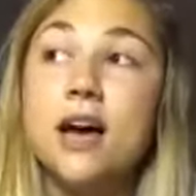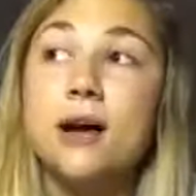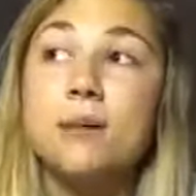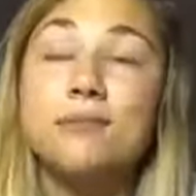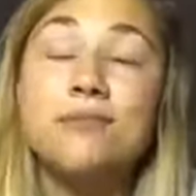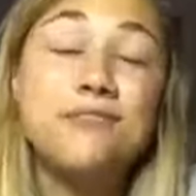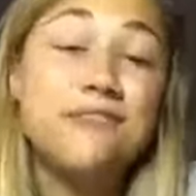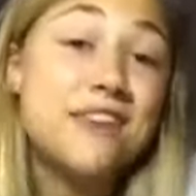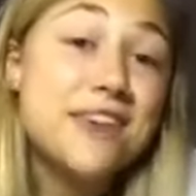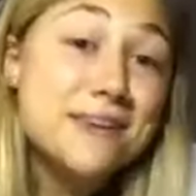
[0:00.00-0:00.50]

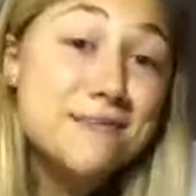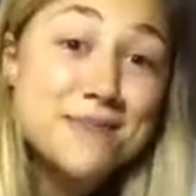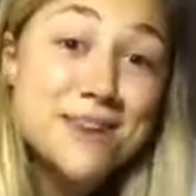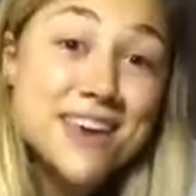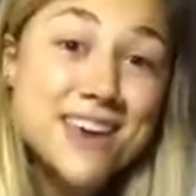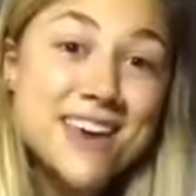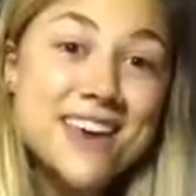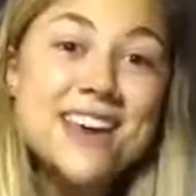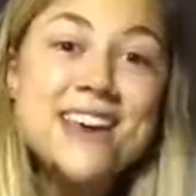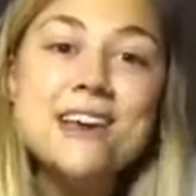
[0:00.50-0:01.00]

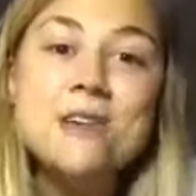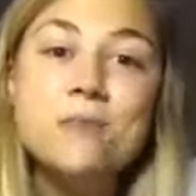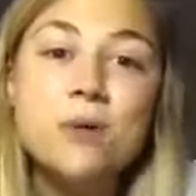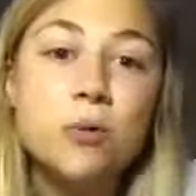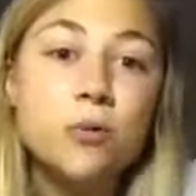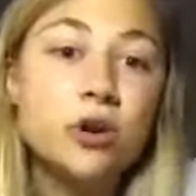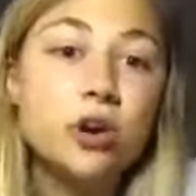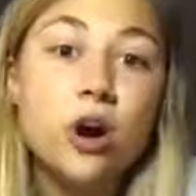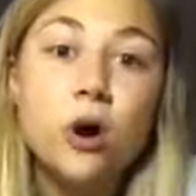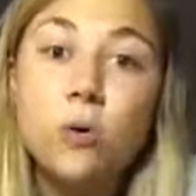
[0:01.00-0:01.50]
Phoebe,
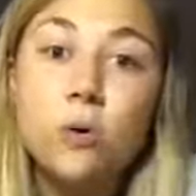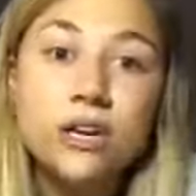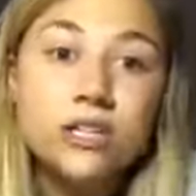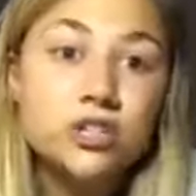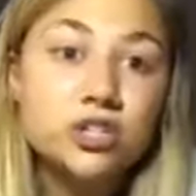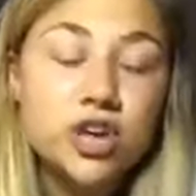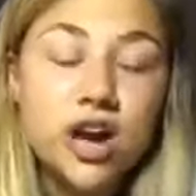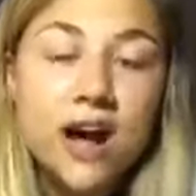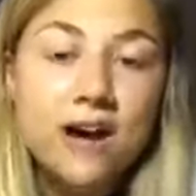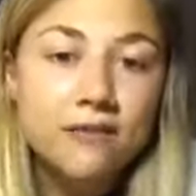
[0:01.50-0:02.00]
but we're always
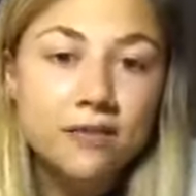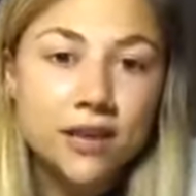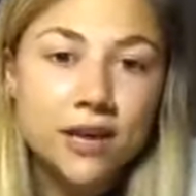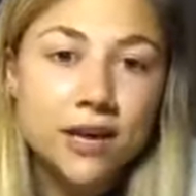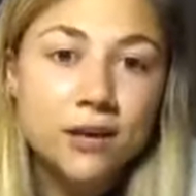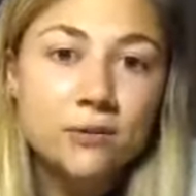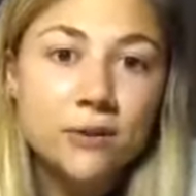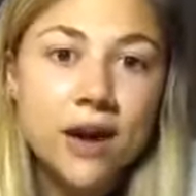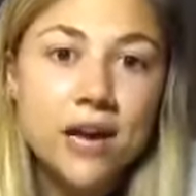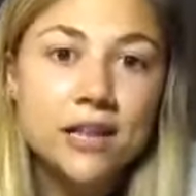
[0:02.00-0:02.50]

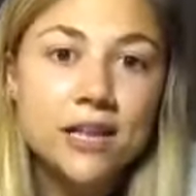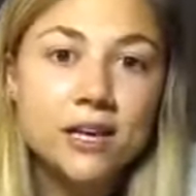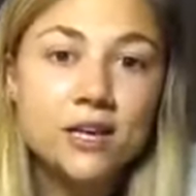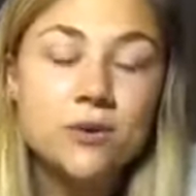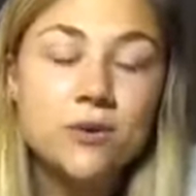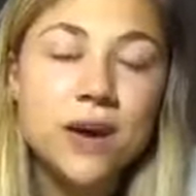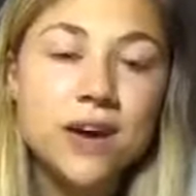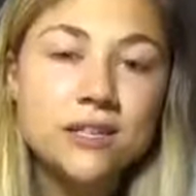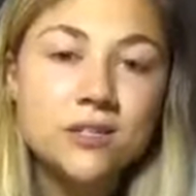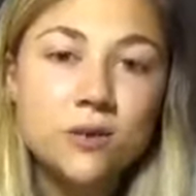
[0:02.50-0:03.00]
traveling, right? Like
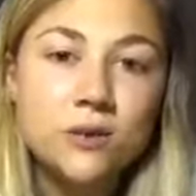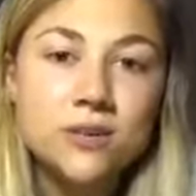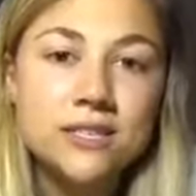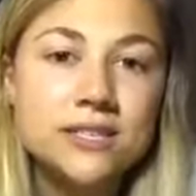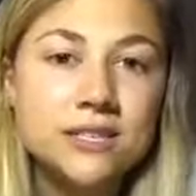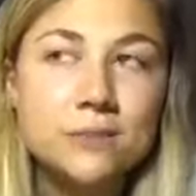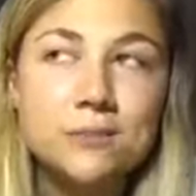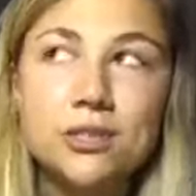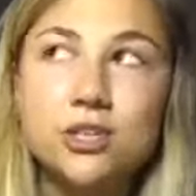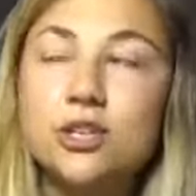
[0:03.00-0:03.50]
you guys always
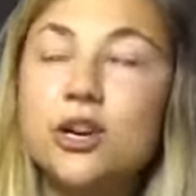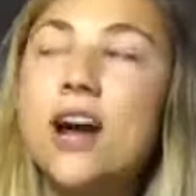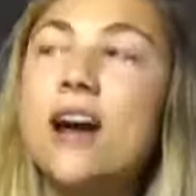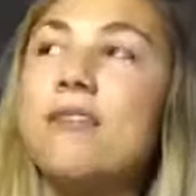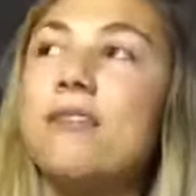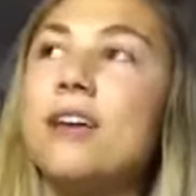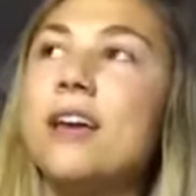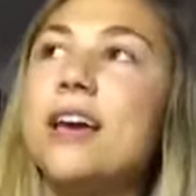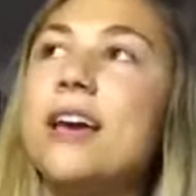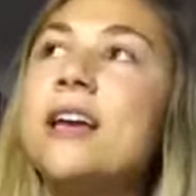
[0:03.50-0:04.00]
see me
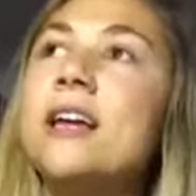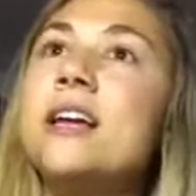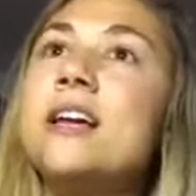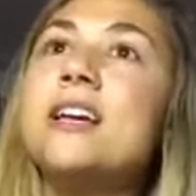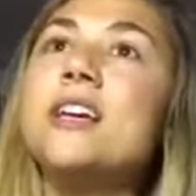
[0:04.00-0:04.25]
traveling.